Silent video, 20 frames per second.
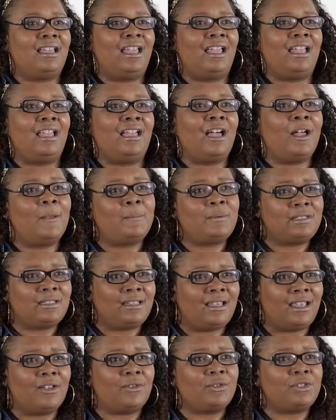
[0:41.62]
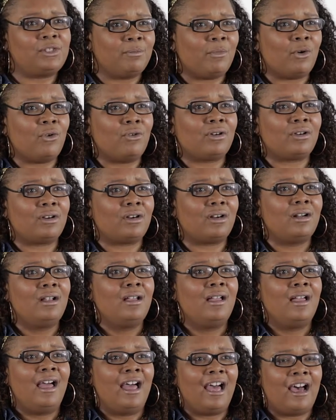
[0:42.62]
a upscale smoker
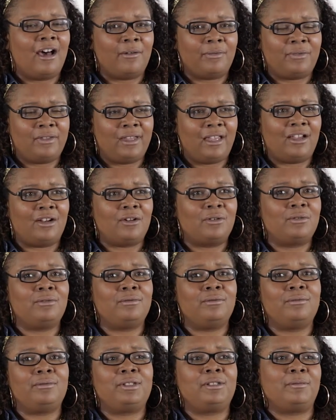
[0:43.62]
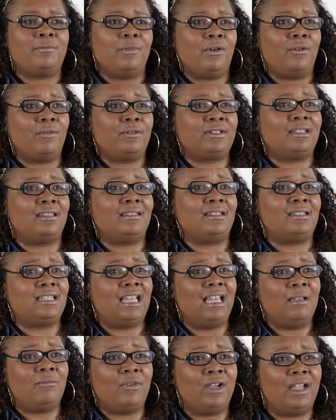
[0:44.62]
out there who smokes in the
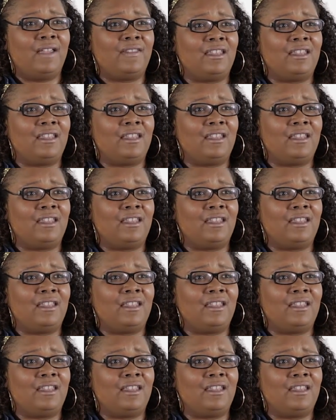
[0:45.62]
same way